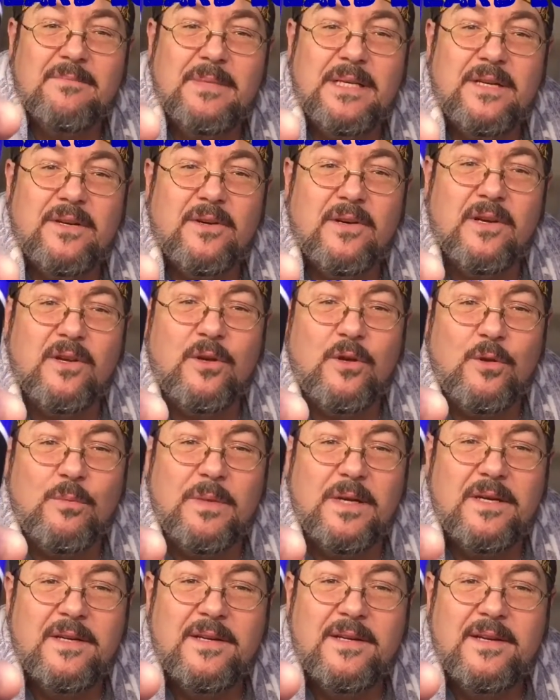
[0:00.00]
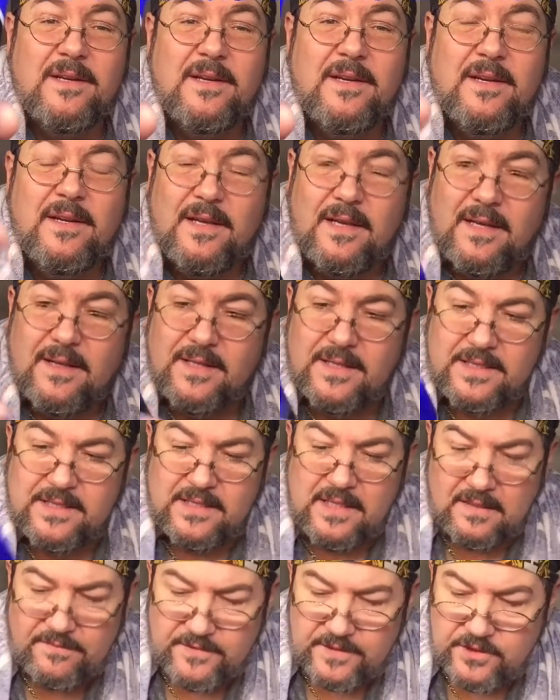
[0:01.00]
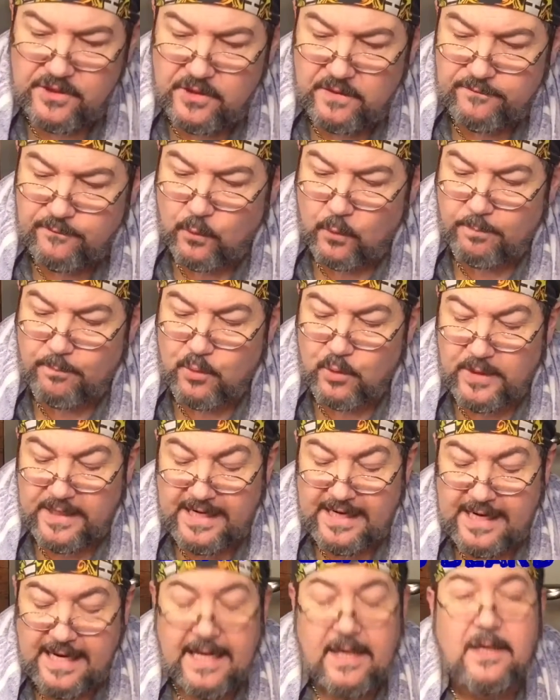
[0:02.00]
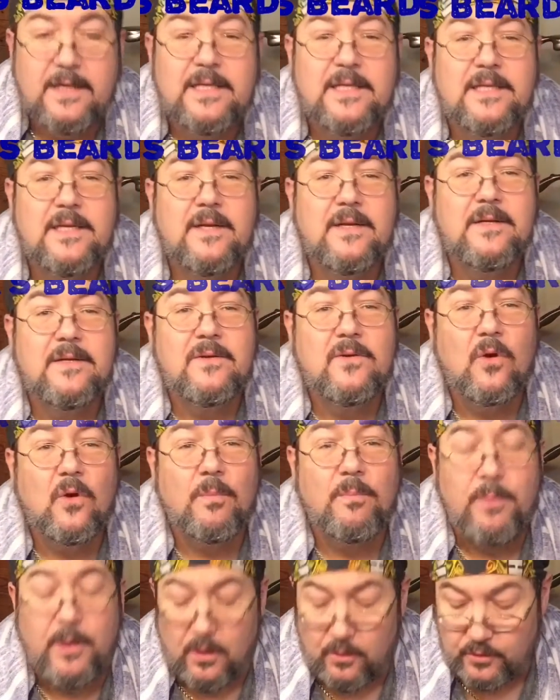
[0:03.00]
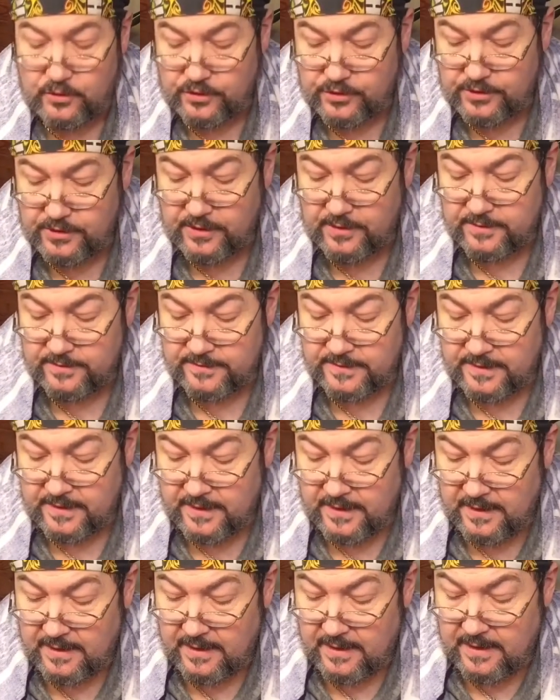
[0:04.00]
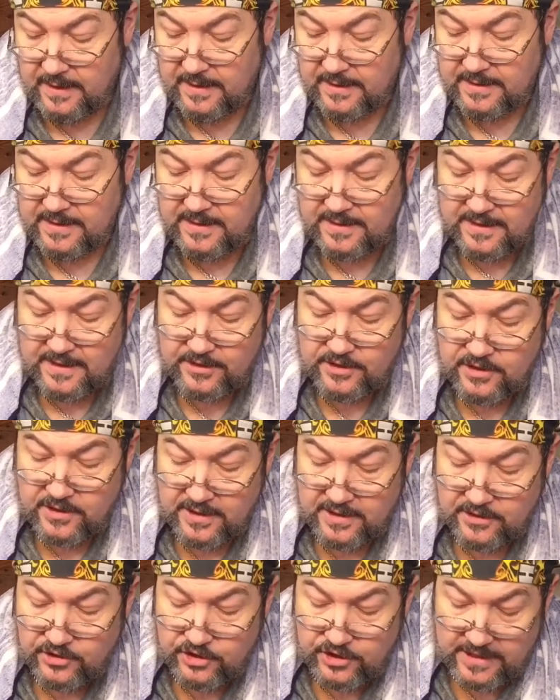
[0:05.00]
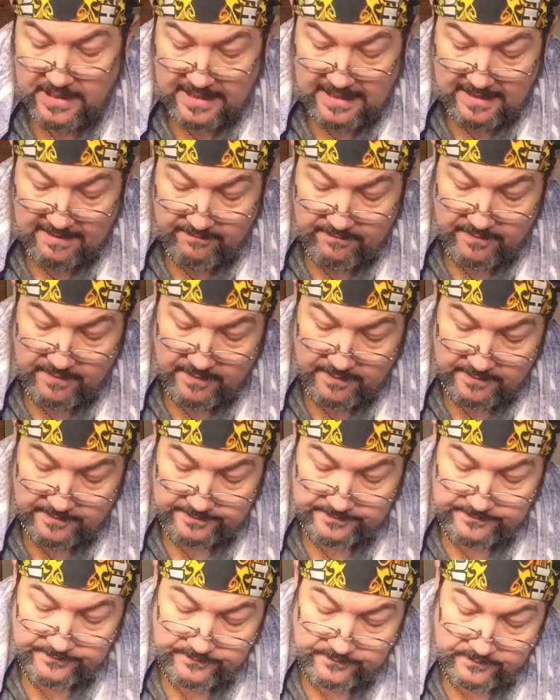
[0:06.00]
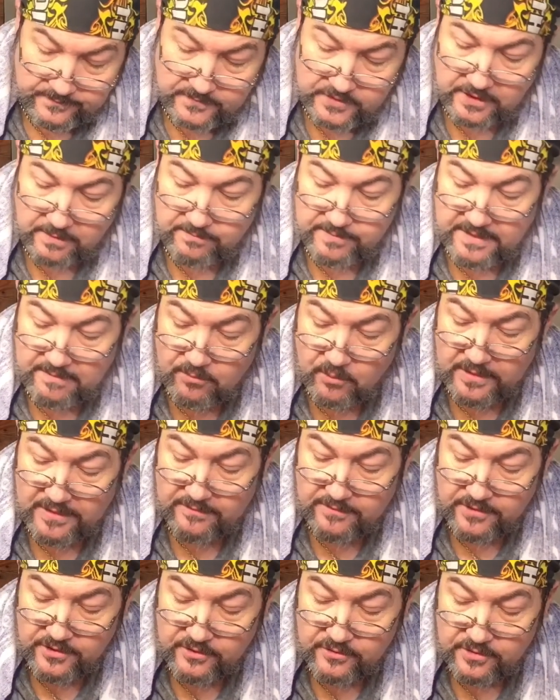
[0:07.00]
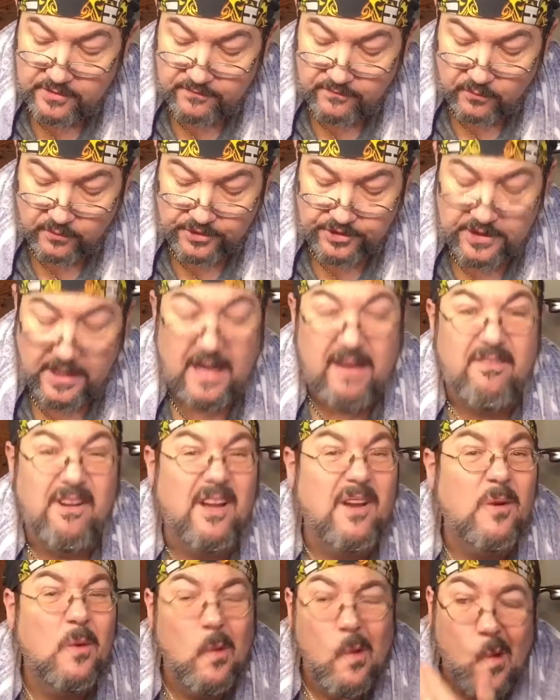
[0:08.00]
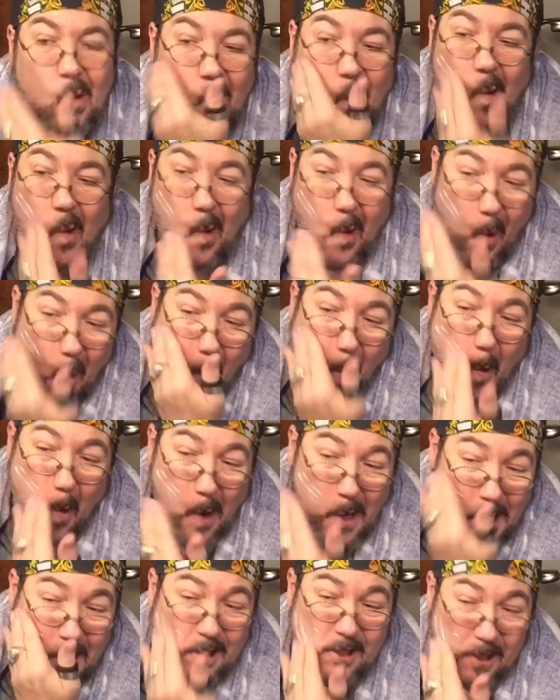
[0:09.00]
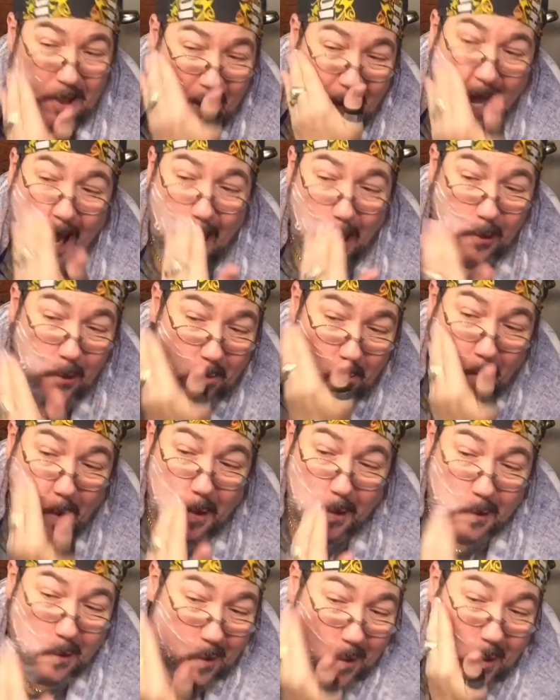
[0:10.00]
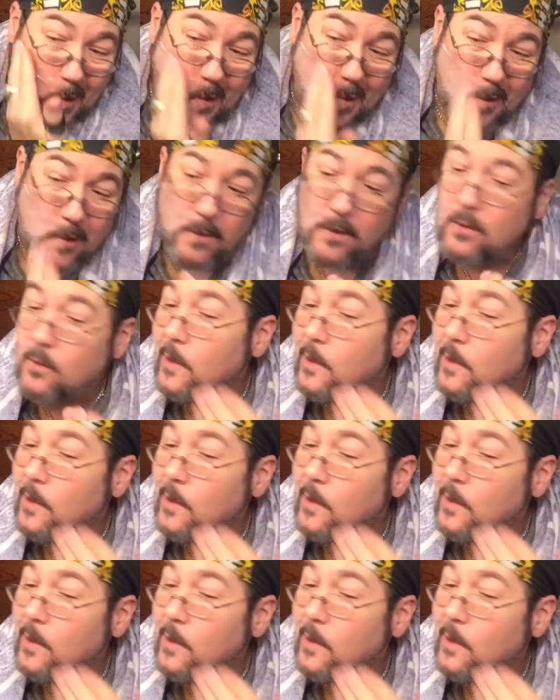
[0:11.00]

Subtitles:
beard lube. This stuff is good for pre or post conditioning shave. Some people even use it for shaving. It doesn't lather, but you do